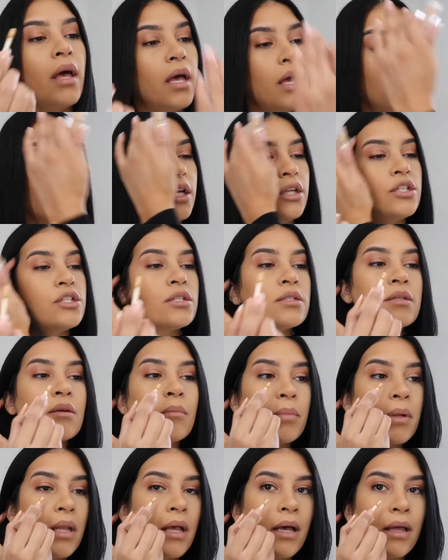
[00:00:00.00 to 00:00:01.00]
and just
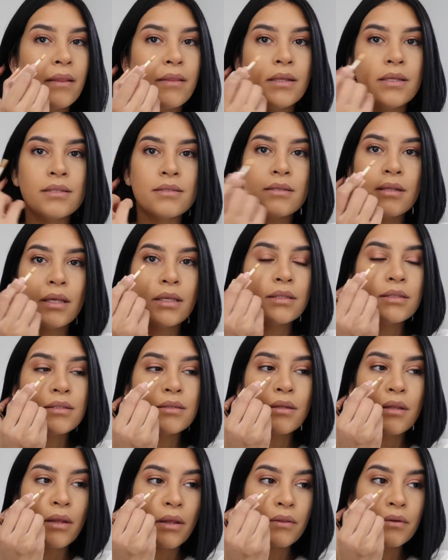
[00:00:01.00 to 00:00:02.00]
apply this like
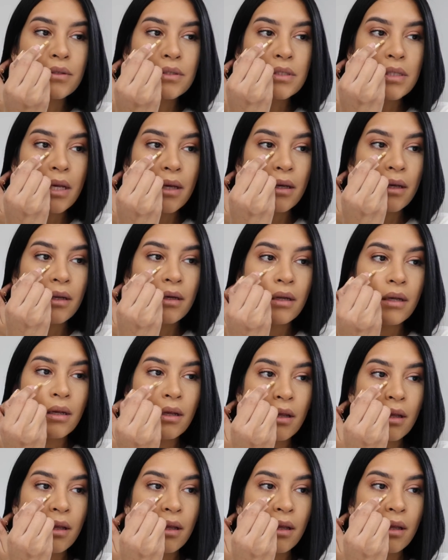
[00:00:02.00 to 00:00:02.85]
to the other side